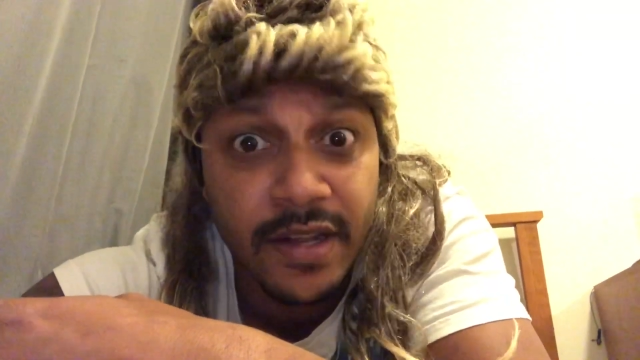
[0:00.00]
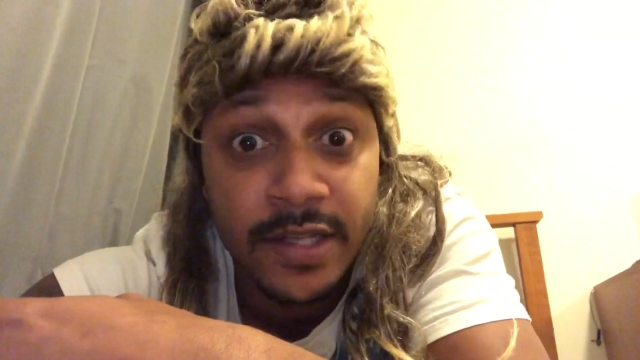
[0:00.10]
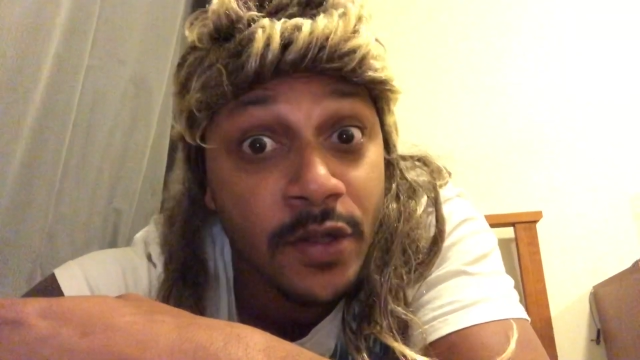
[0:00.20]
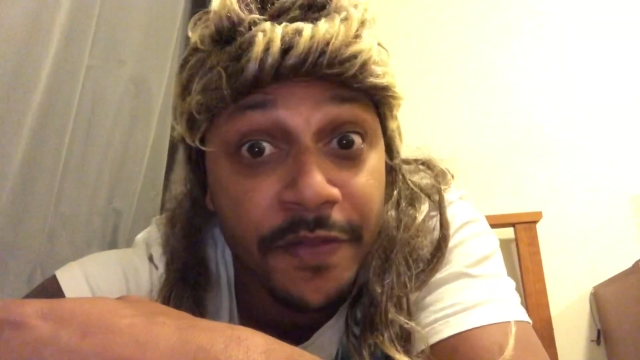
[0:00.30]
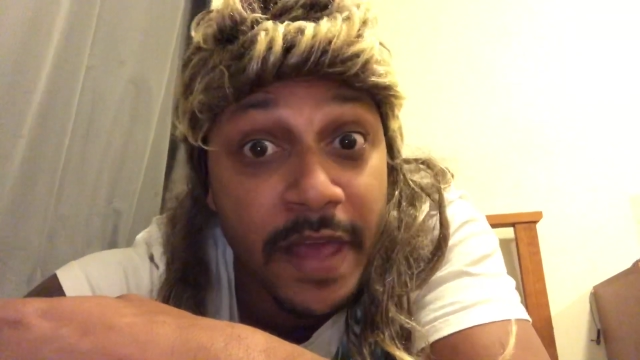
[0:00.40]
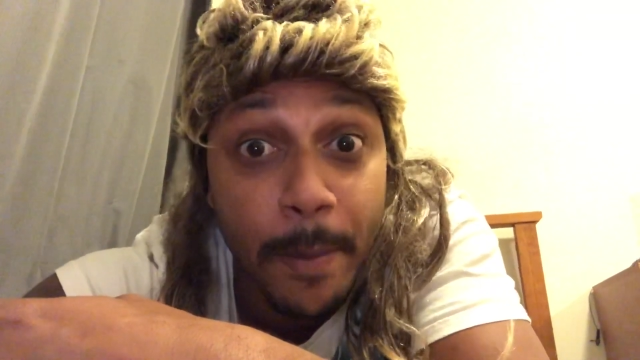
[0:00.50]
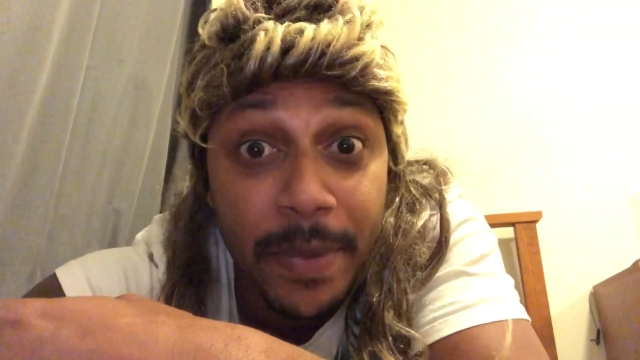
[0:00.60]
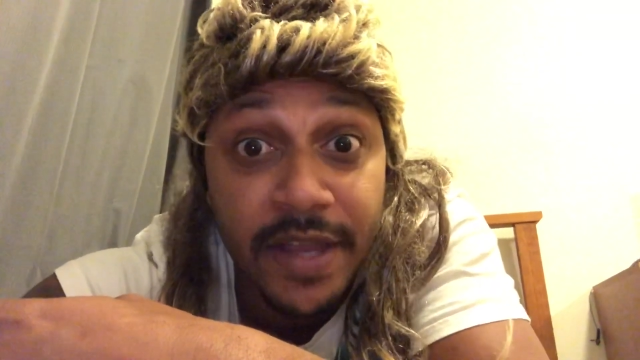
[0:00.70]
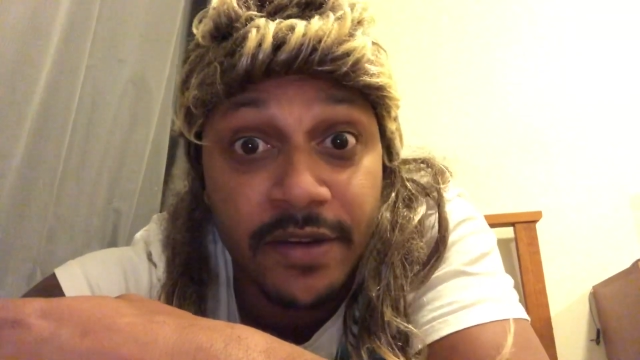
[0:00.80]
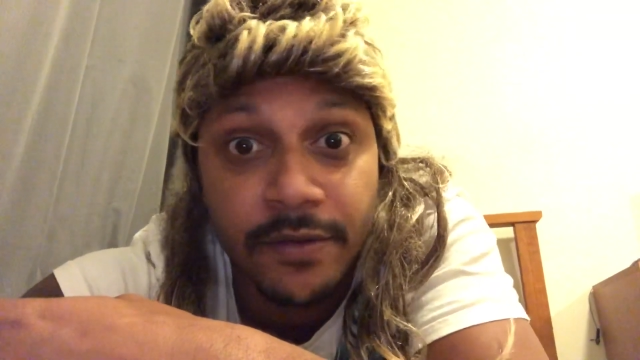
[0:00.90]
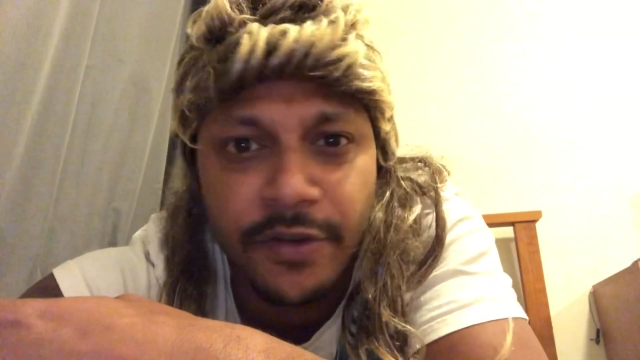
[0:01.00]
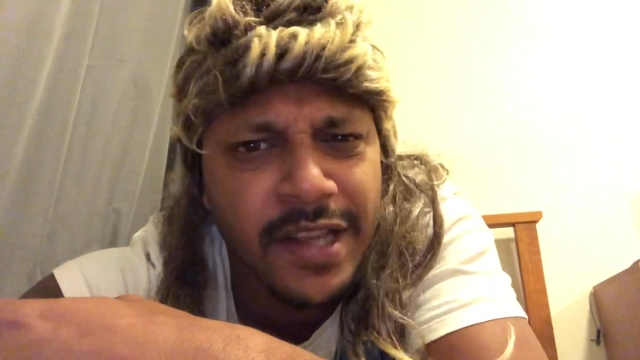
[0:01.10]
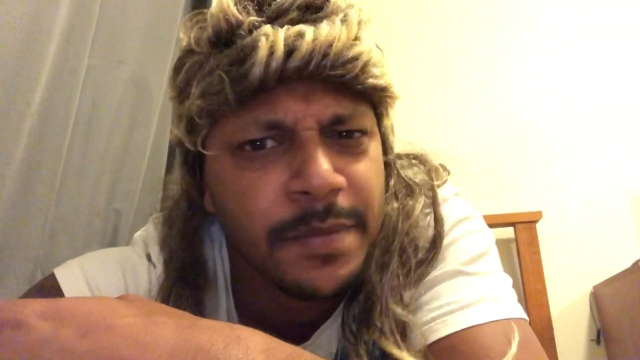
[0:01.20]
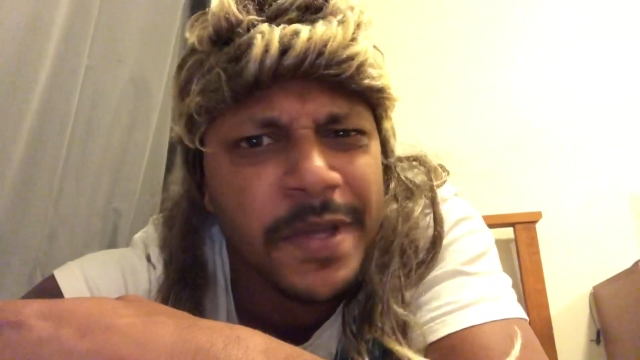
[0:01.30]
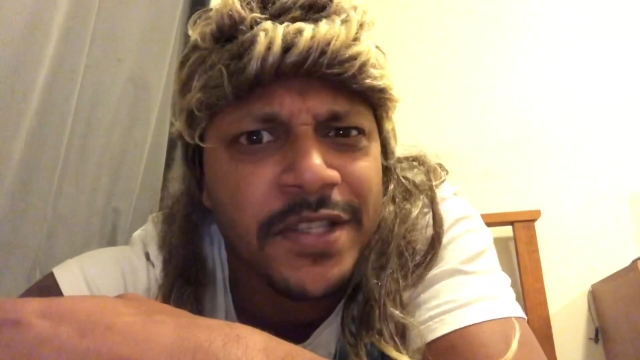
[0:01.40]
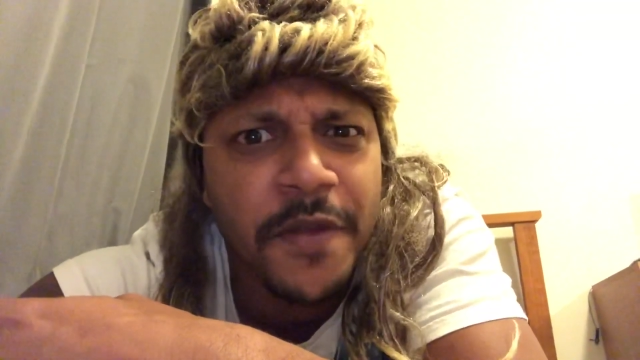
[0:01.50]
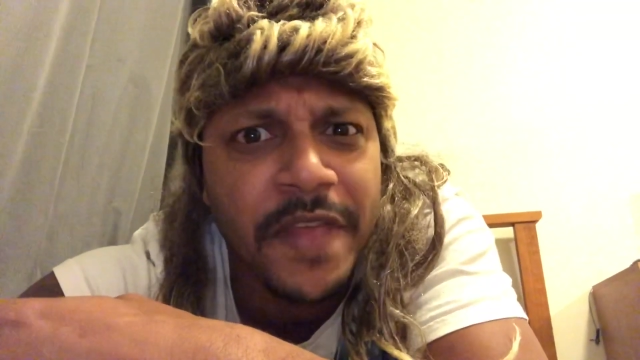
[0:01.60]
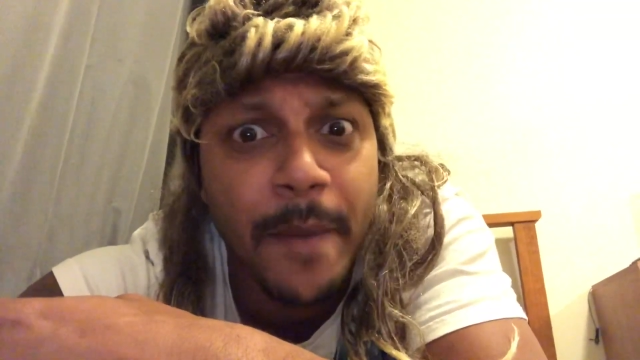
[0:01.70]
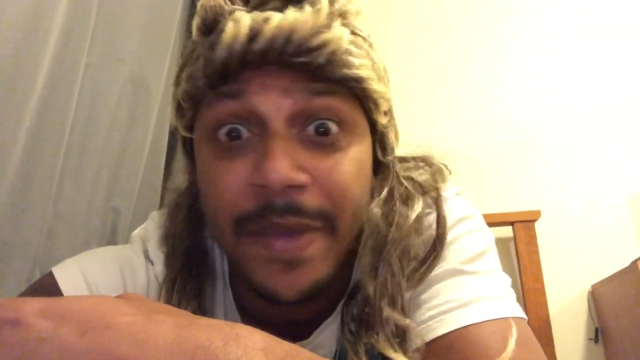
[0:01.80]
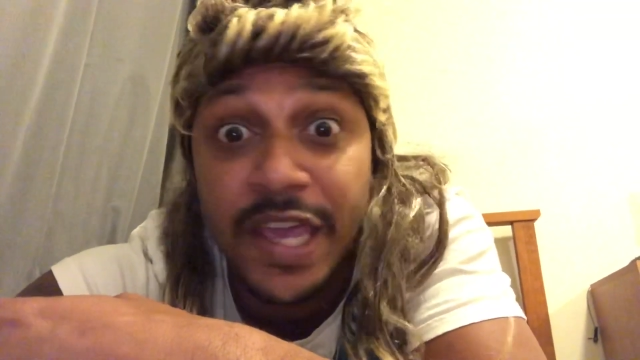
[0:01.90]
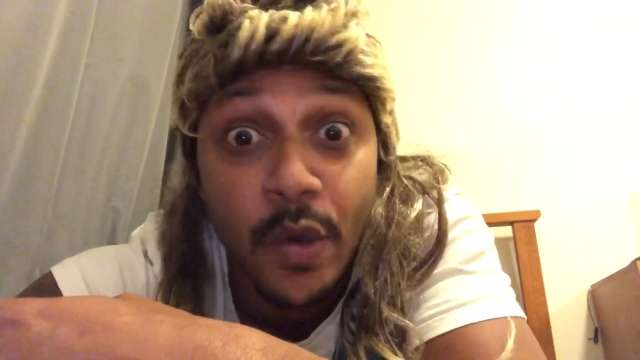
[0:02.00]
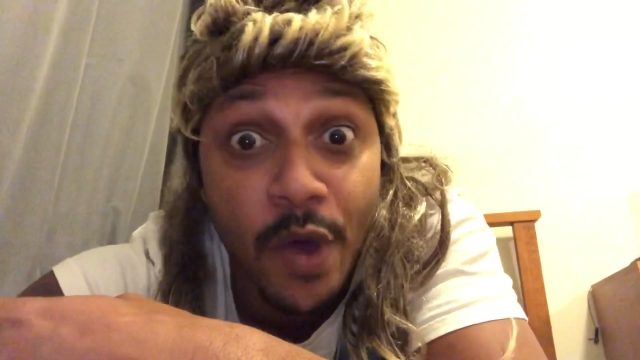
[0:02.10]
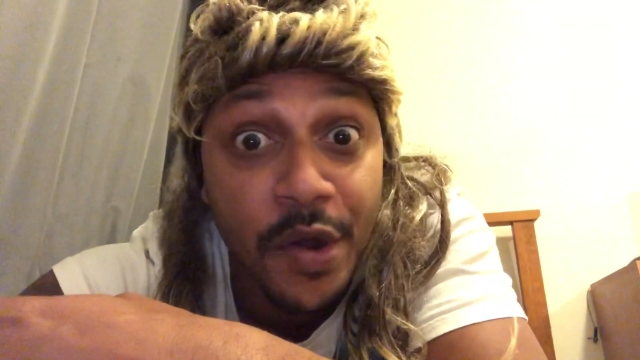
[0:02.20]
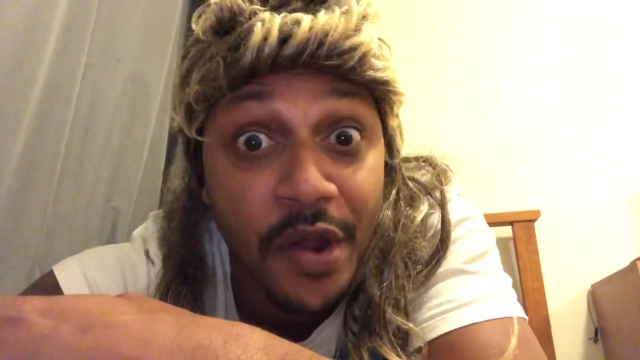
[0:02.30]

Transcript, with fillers: It's not that big. Trust me, it's not that big. It won't